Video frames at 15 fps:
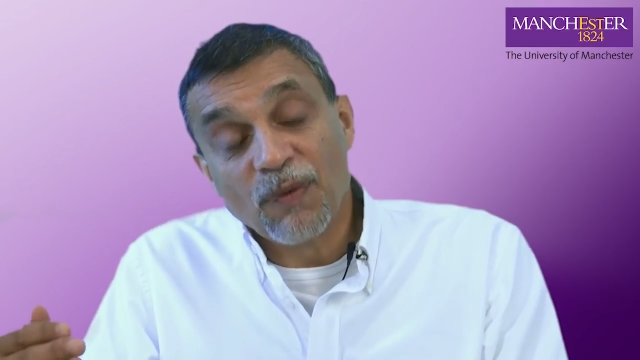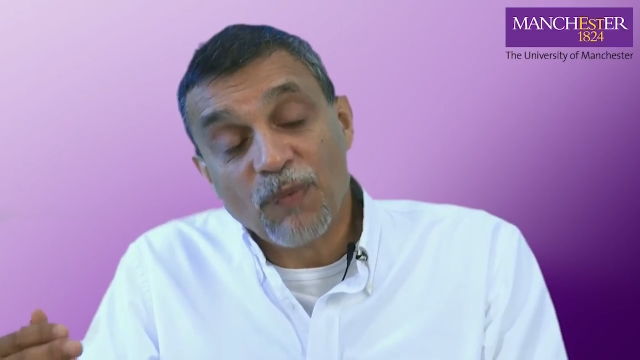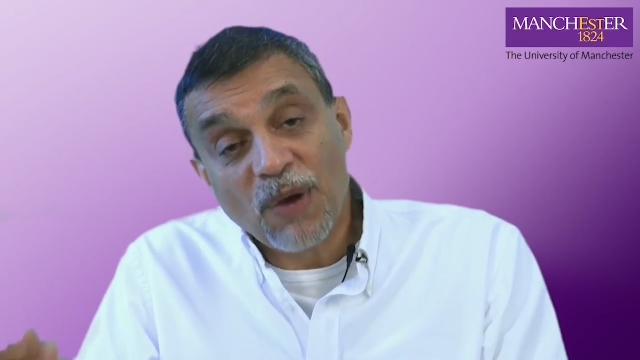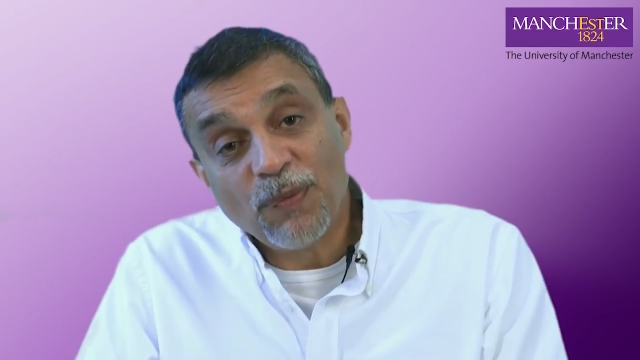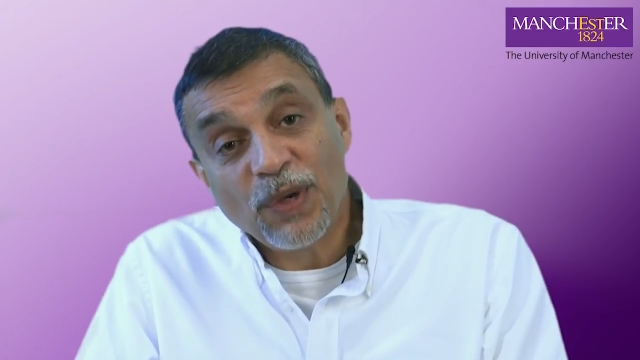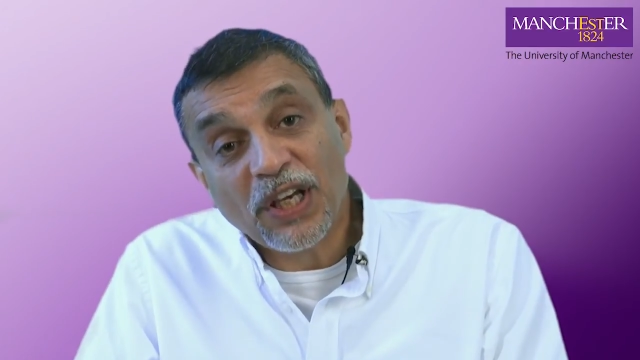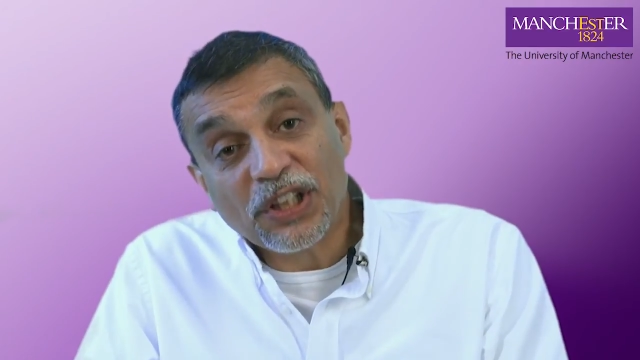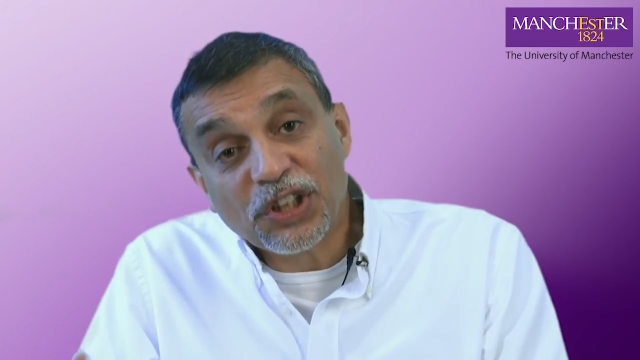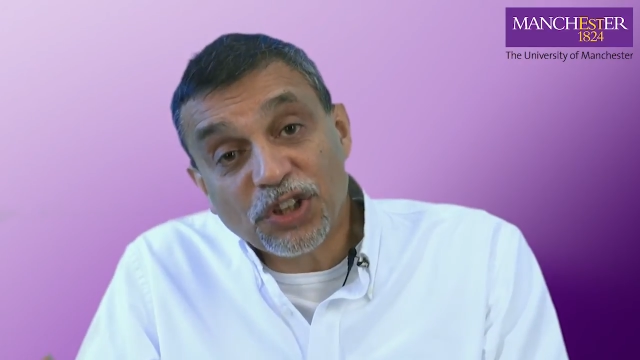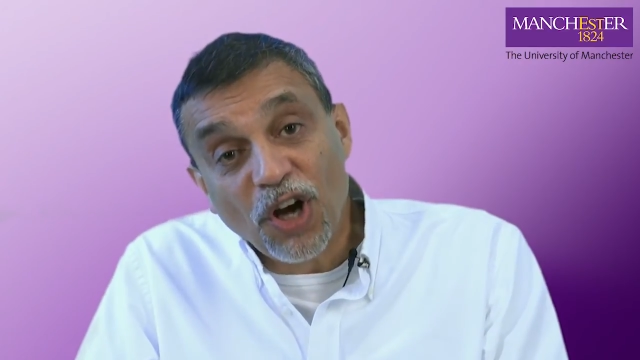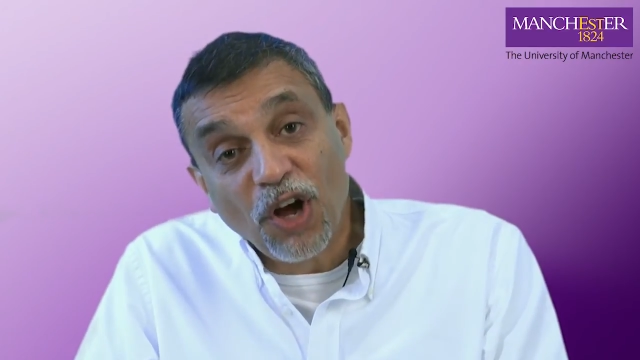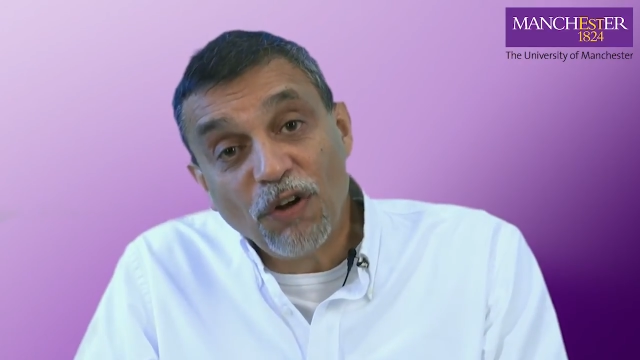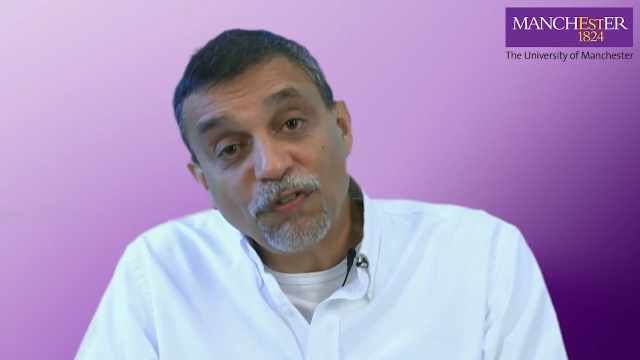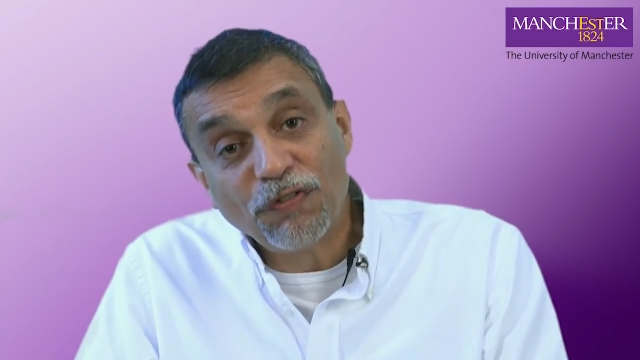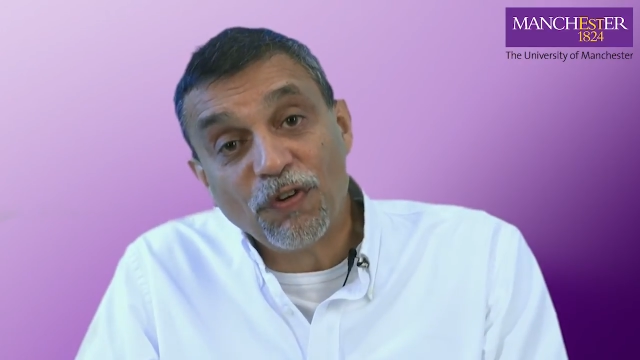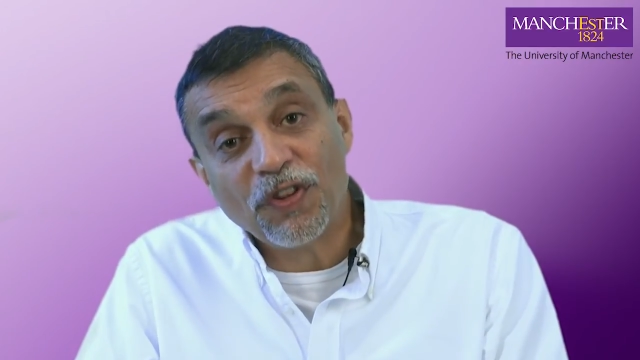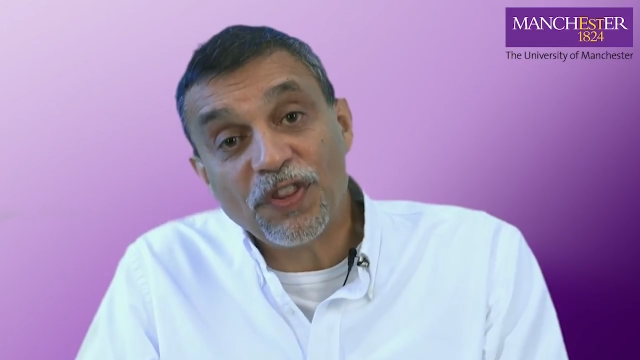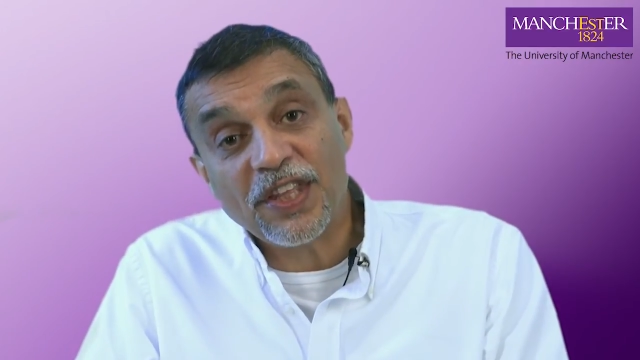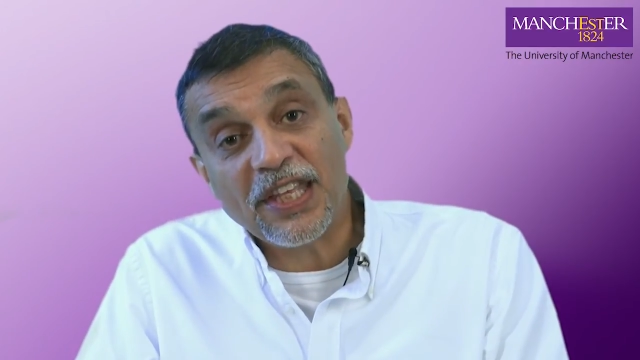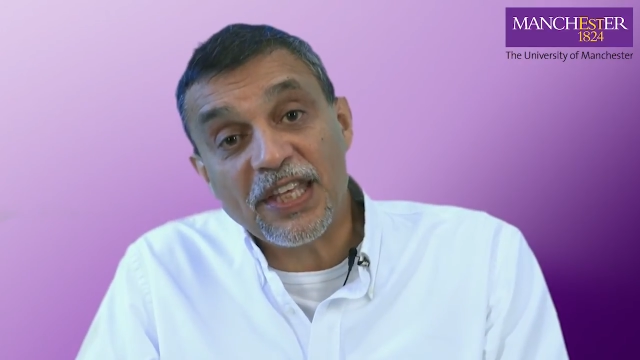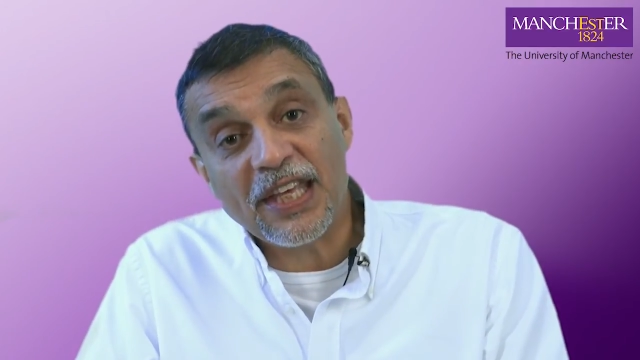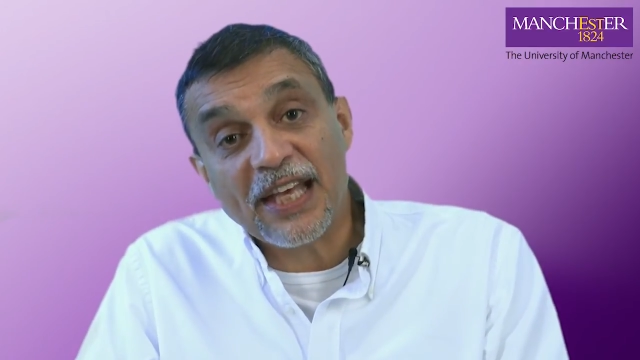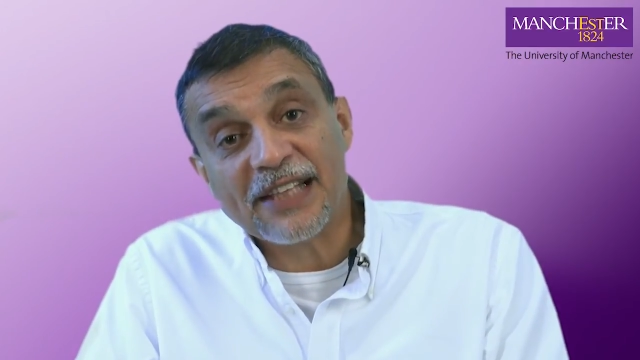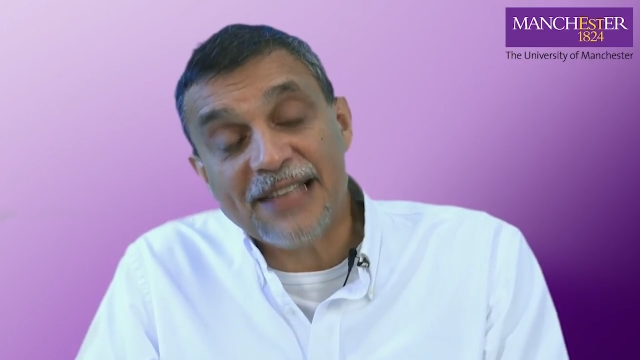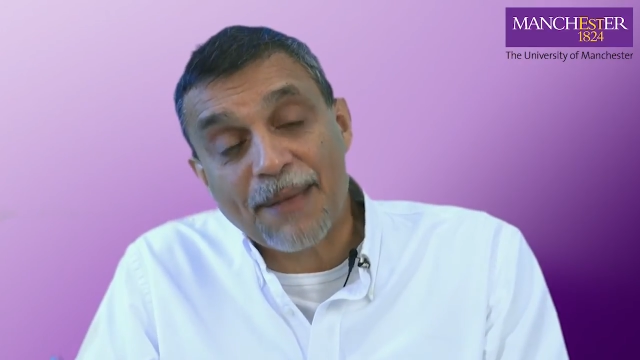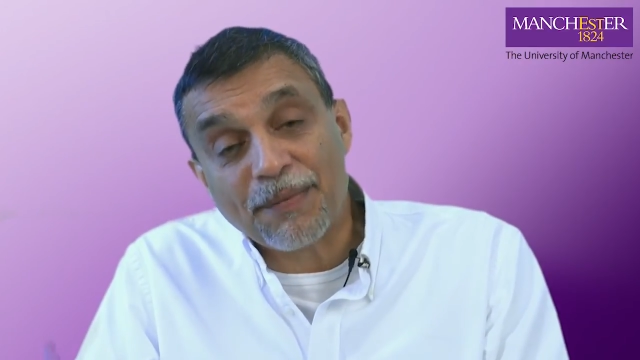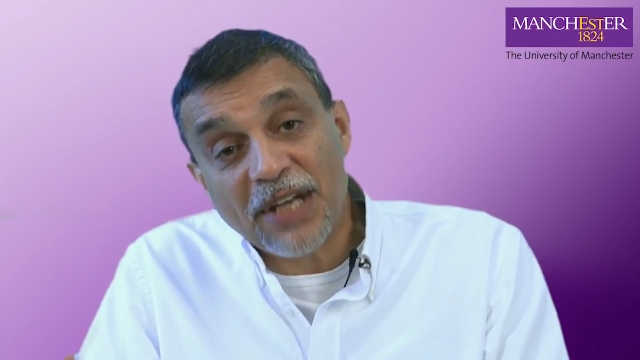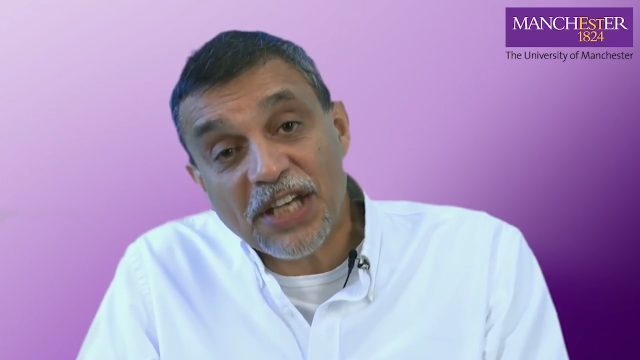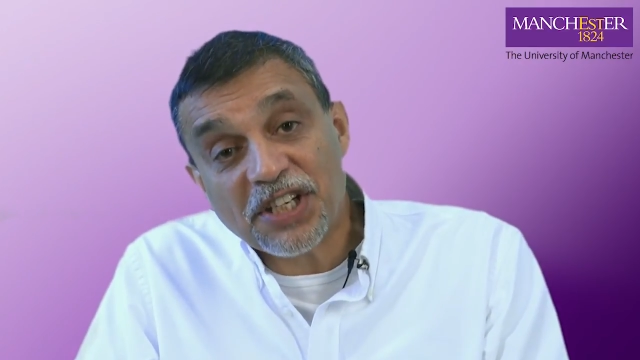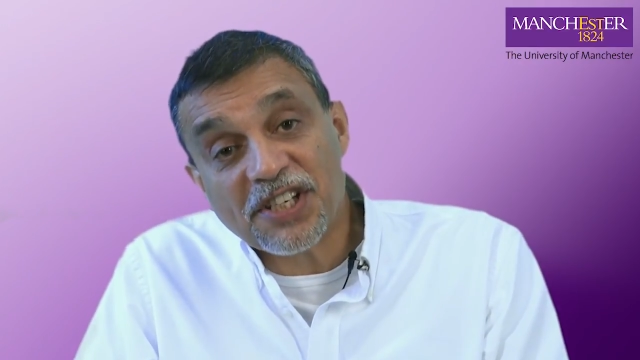when we control for the
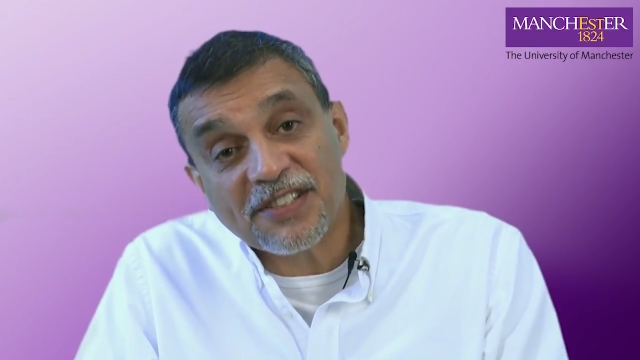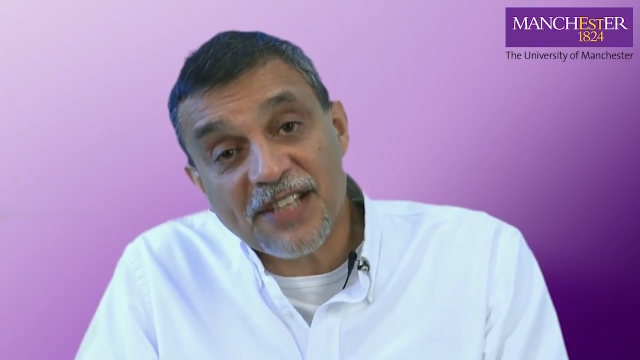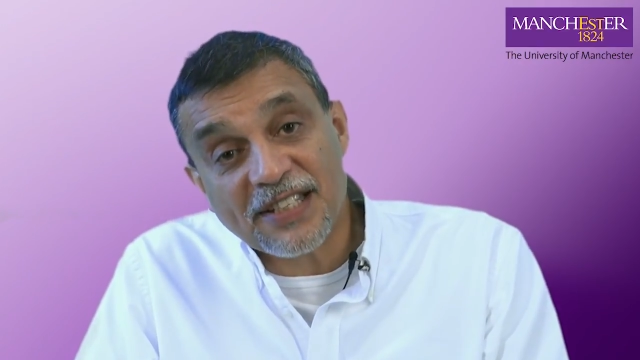examinations